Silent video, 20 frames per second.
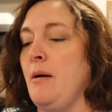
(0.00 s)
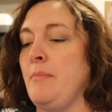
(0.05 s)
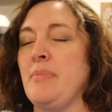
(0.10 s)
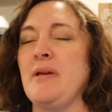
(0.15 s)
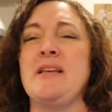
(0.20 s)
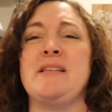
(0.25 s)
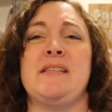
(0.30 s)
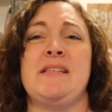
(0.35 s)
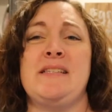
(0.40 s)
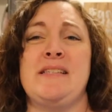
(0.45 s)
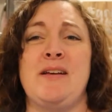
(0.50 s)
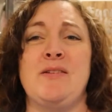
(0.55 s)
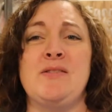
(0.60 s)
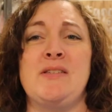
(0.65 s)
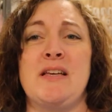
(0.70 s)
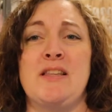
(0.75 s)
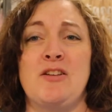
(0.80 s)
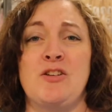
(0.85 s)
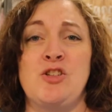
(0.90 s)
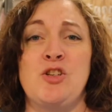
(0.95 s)
because it
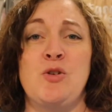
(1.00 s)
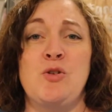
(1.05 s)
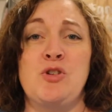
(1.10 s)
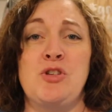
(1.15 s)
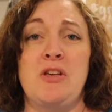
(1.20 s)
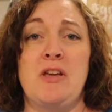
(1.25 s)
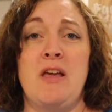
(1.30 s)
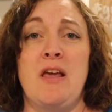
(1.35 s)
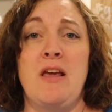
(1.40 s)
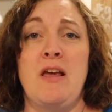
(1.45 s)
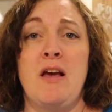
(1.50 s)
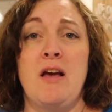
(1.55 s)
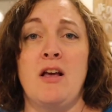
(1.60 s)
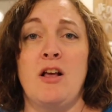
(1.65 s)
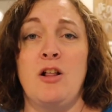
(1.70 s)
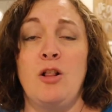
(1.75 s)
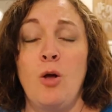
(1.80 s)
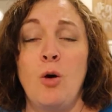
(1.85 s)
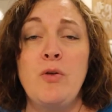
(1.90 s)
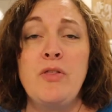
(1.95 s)
sounds like there's usually
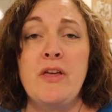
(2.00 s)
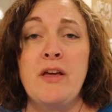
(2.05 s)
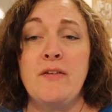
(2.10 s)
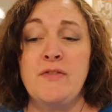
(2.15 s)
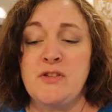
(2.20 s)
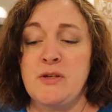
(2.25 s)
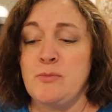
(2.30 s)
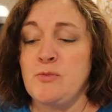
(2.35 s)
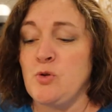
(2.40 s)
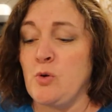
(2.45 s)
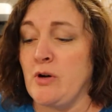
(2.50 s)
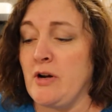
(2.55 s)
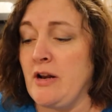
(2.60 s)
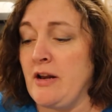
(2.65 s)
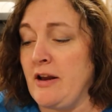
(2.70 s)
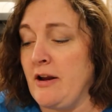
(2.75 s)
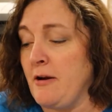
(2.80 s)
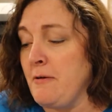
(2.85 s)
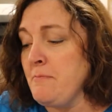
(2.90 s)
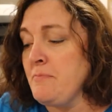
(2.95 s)
clothing of some sort
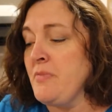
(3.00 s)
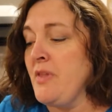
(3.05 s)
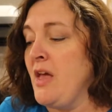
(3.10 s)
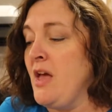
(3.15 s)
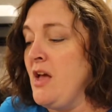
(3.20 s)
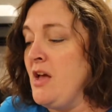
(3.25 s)
in here.